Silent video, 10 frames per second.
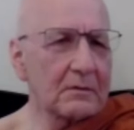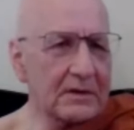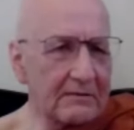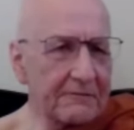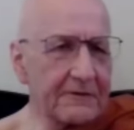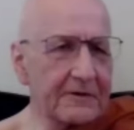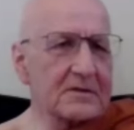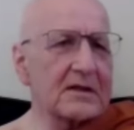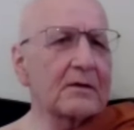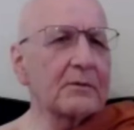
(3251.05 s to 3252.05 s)
what that
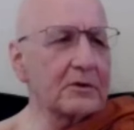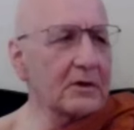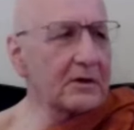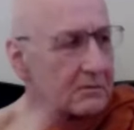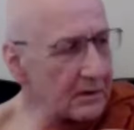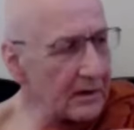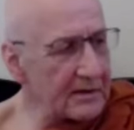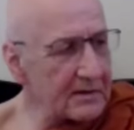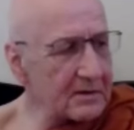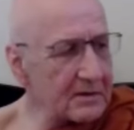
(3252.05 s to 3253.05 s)
feels like when you can
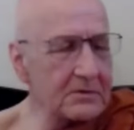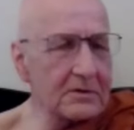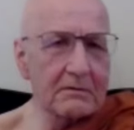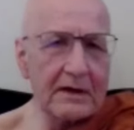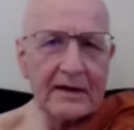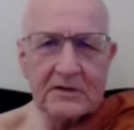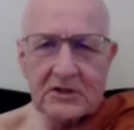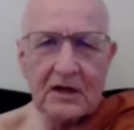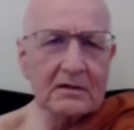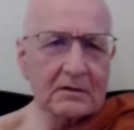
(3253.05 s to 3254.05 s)
relate to your
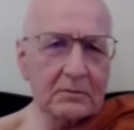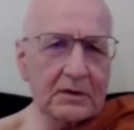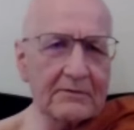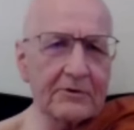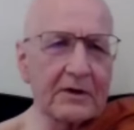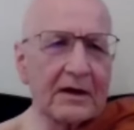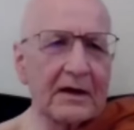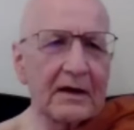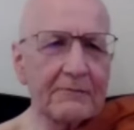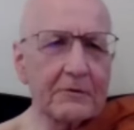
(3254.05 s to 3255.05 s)
grandchild or whatever,
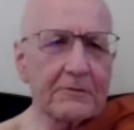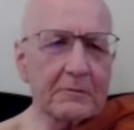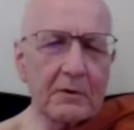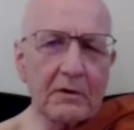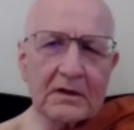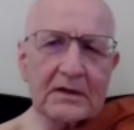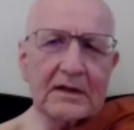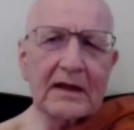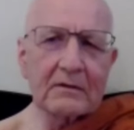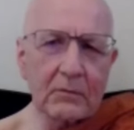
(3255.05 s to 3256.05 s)
if you've
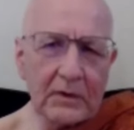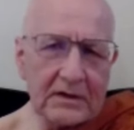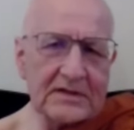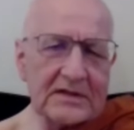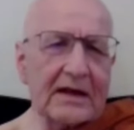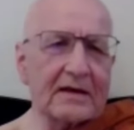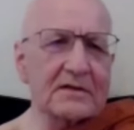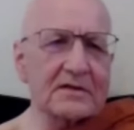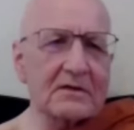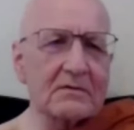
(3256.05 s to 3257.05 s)
embodied that and witnessed that
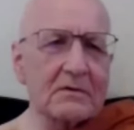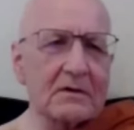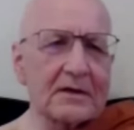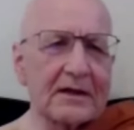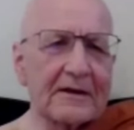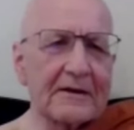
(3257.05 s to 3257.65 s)
and so on,